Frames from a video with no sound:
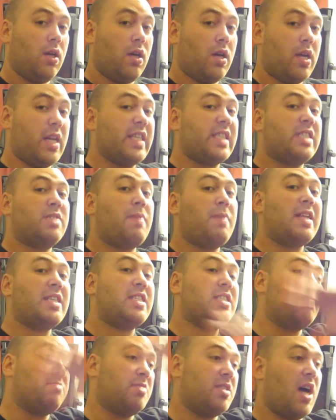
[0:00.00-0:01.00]
You need to spend
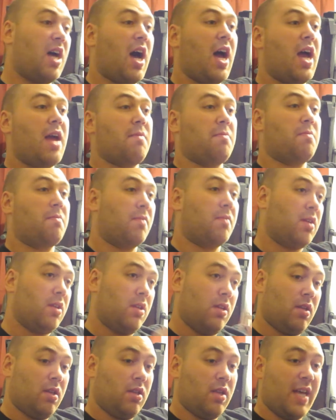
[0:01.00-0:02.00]
some time,
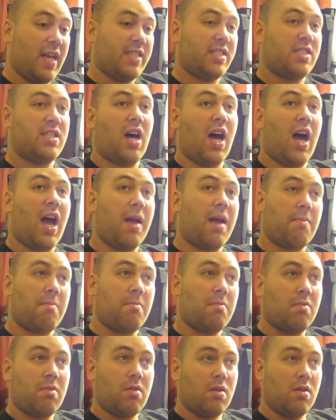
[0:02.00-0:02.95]
less time,